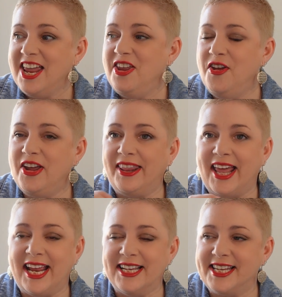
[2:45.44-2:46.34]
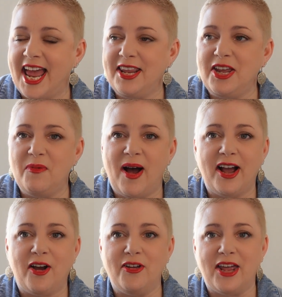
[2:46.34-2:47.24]
They can scan the
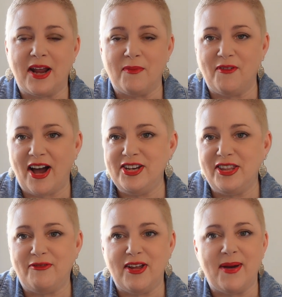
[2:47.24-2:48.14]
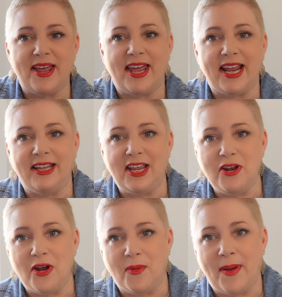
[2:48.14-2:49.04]
QR code, they can provide you the feedback, they can let
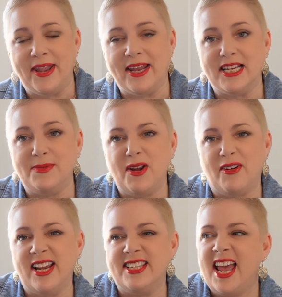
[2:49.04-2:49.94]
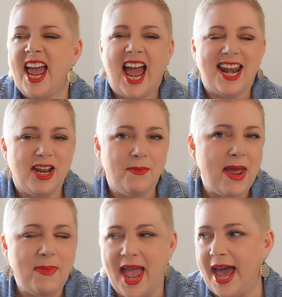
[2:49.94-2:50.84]
you know about the experience, and you can
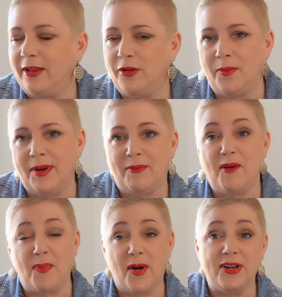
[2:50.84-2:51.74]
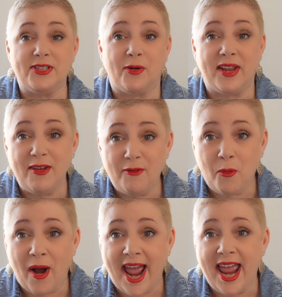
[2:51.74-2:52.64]
maybe add a little bit of a bonus or a
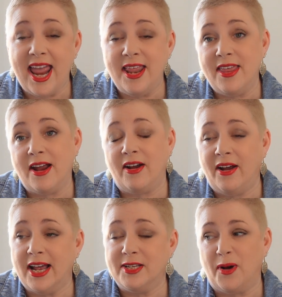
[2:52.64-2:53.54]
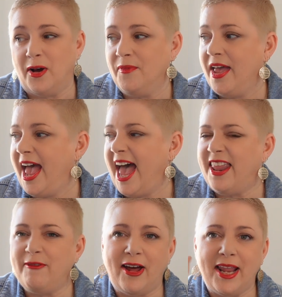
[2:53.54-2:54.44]
giveaway in there as well. And
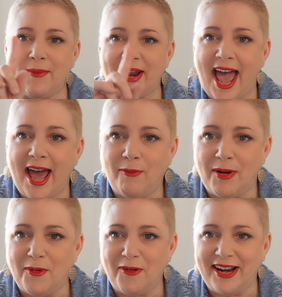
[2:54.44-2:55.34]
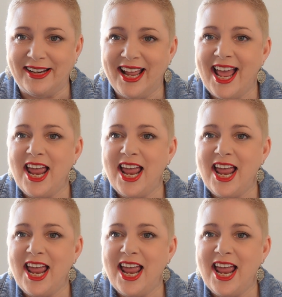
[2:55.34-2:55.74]
then finally, I'm going to add one more in.